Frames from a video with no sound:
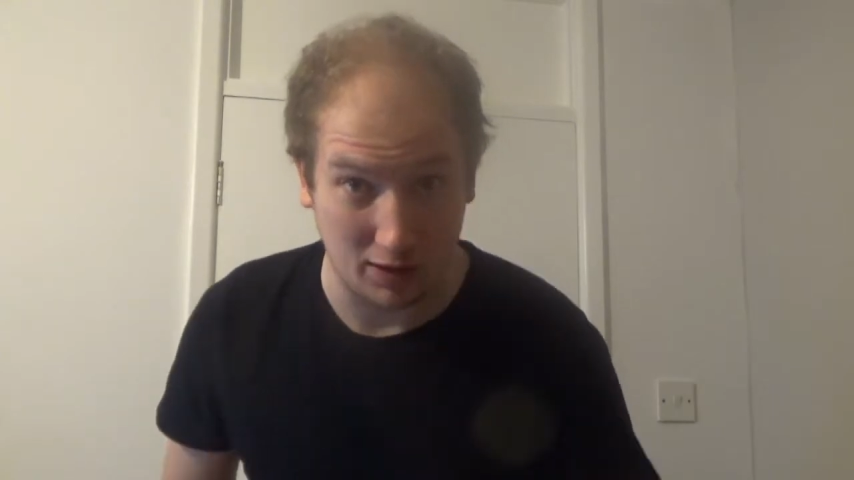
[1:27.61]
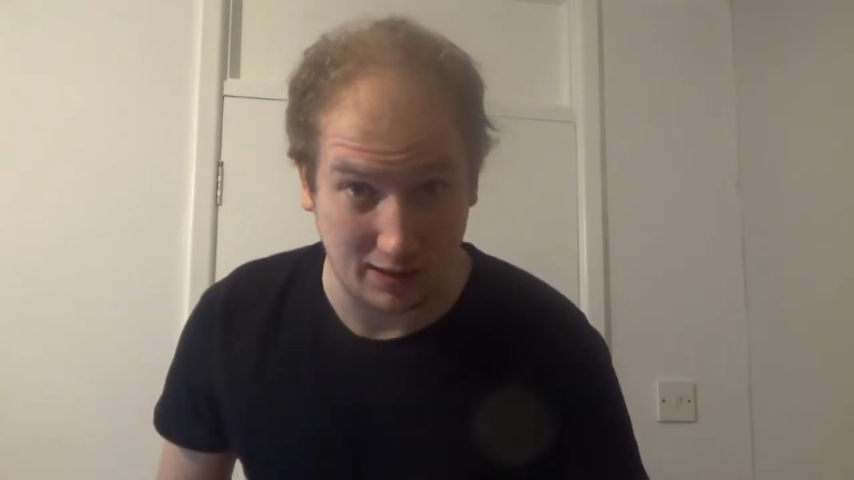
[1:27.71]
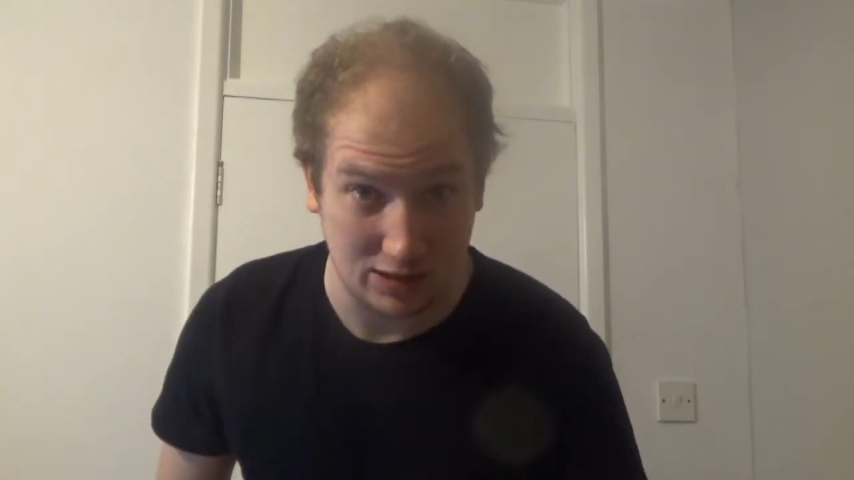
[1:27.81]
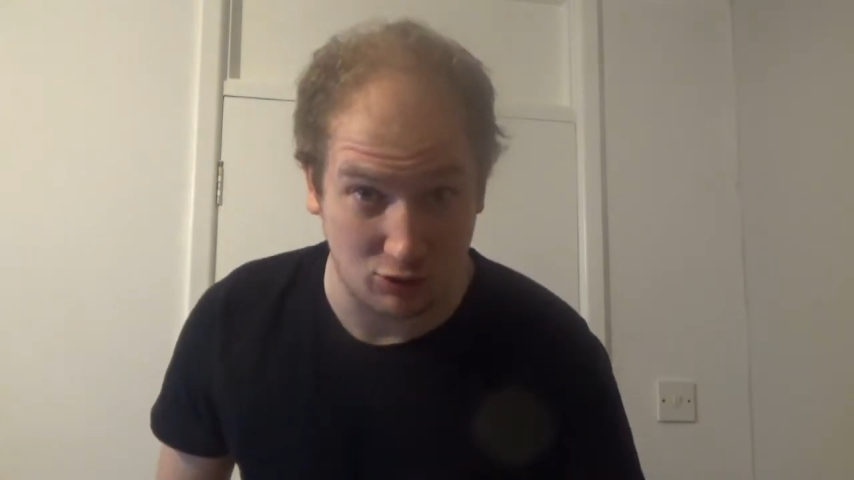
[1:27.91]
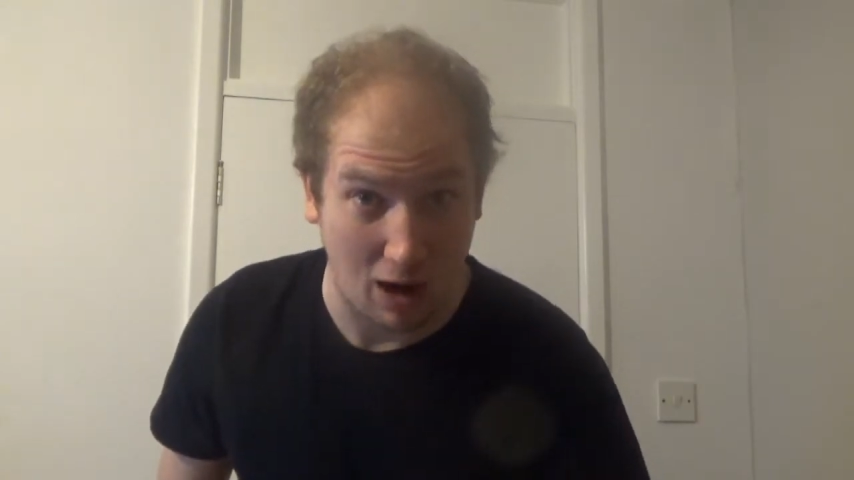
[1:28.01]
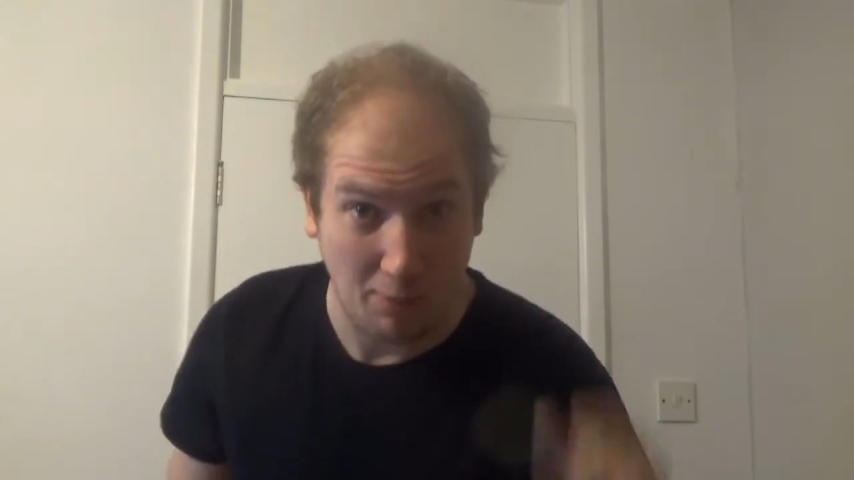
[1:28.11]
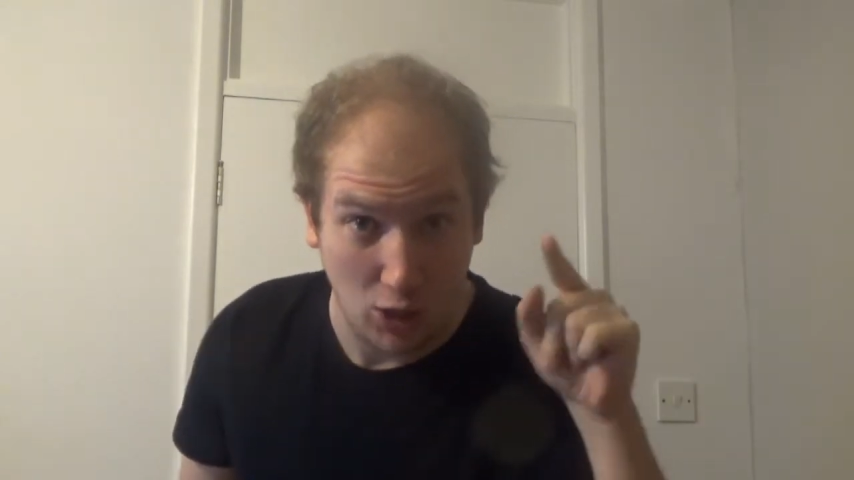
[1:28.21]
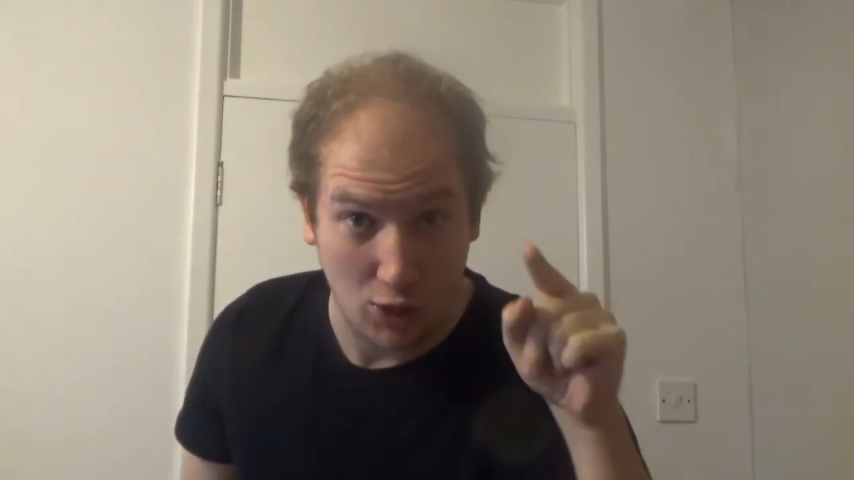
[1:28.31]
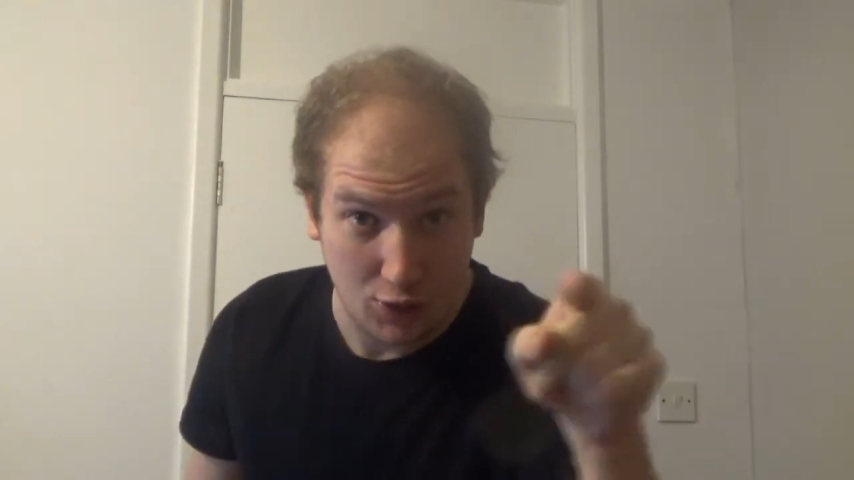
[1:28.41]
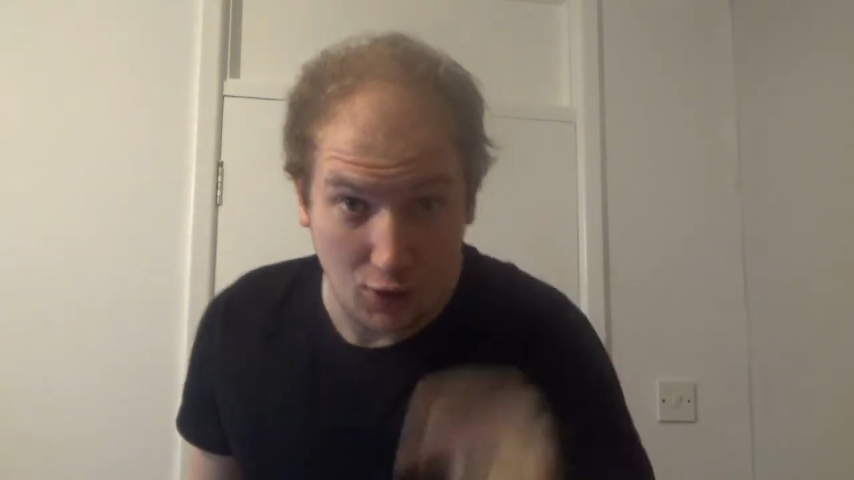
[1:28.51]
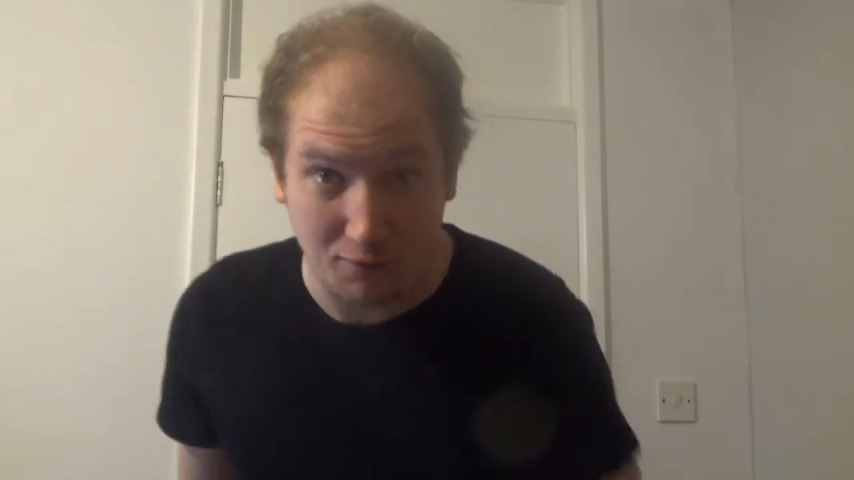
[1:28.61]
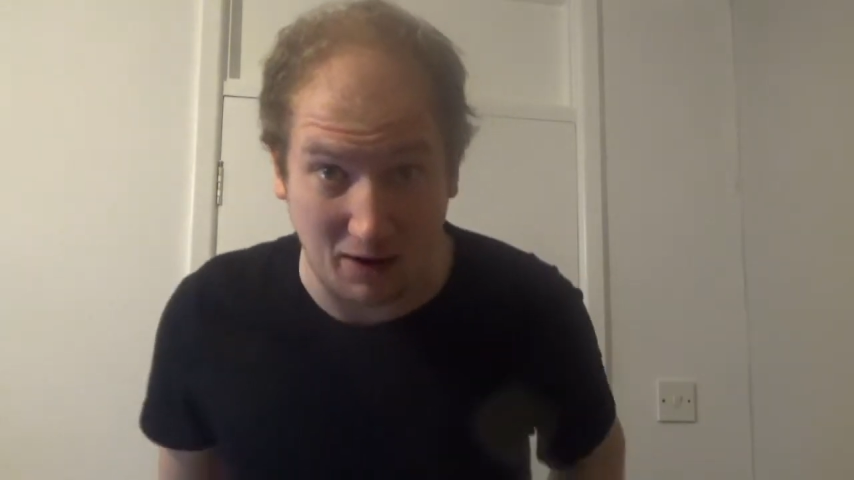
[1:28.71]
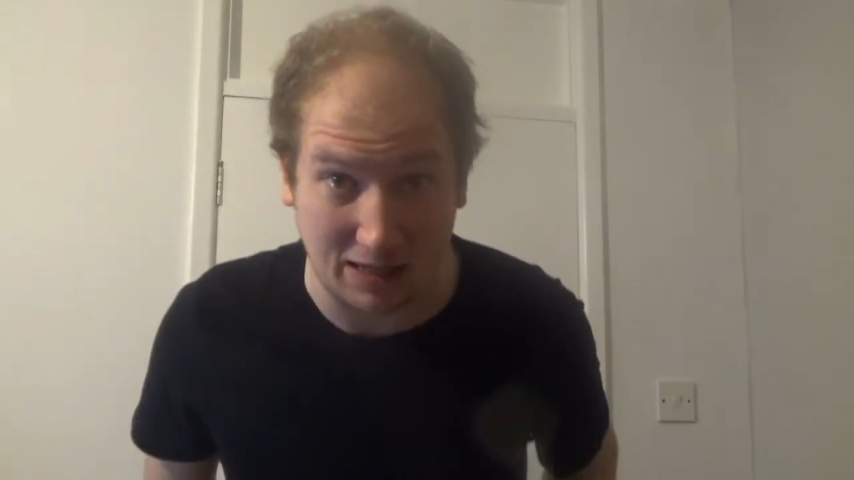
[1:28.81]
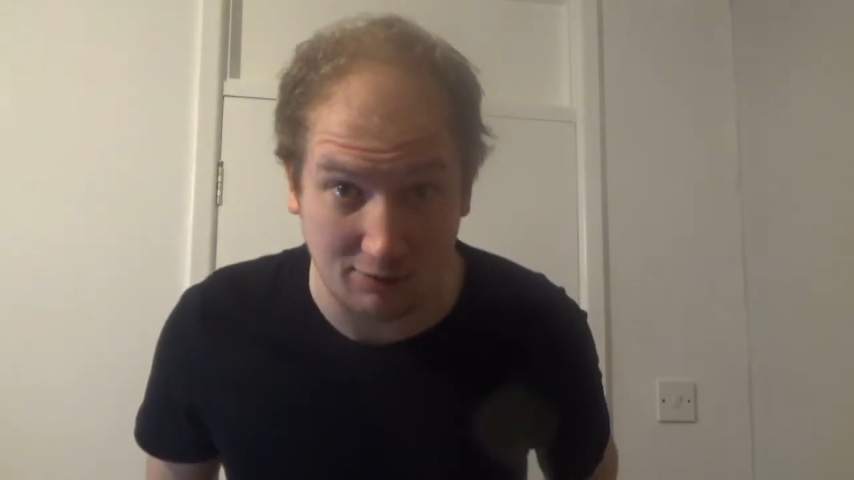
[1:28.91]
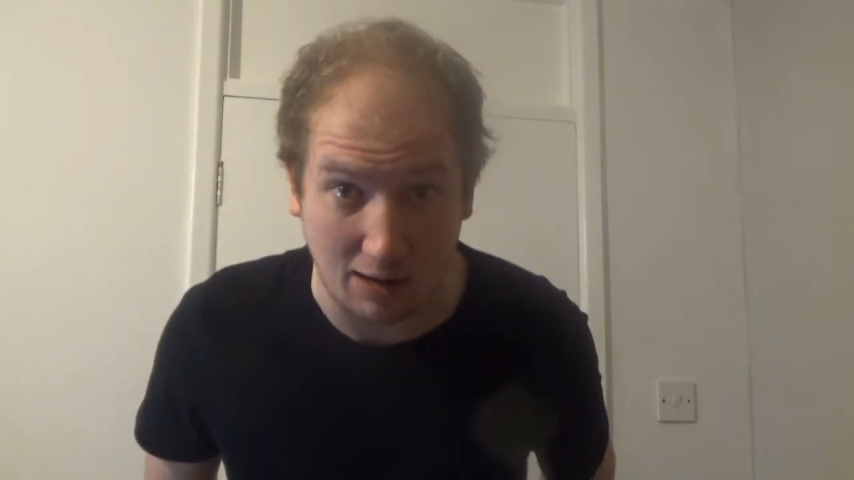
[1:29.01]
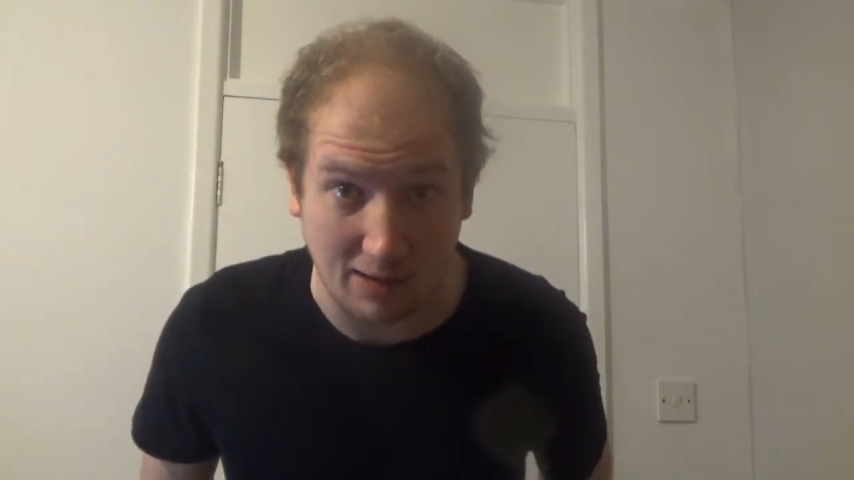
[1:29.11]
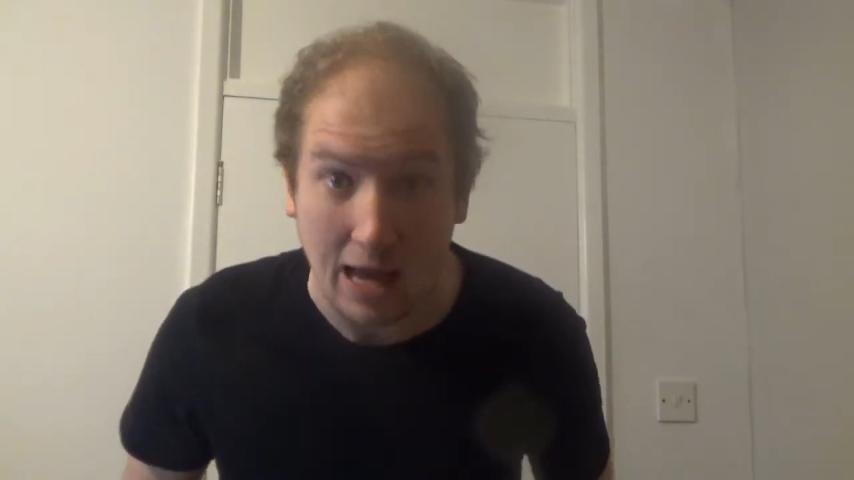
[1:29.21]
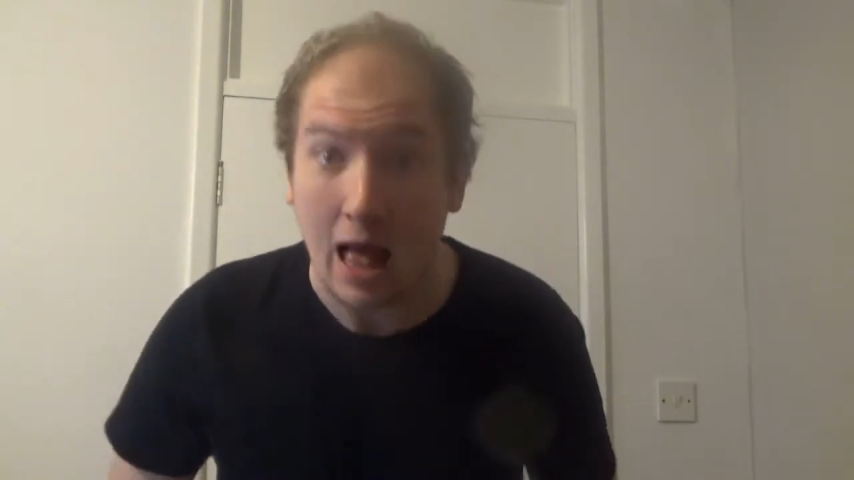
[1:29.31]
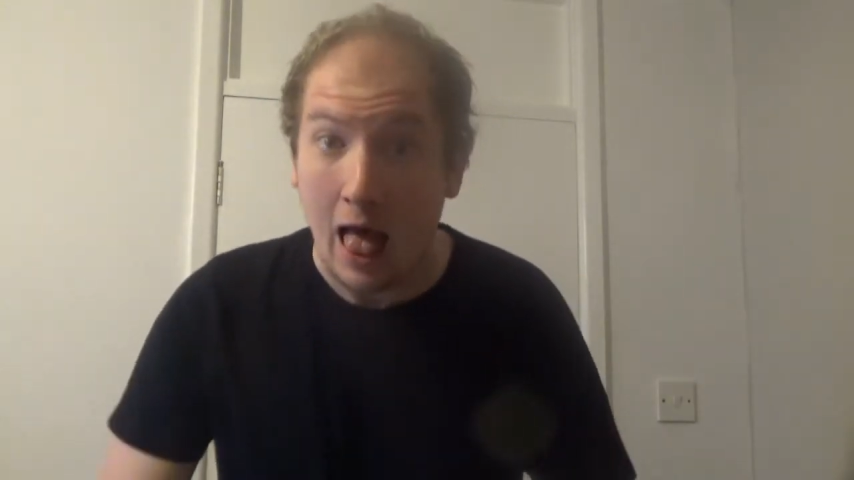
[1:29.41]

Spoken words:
that needs a rub, you fucking rub it.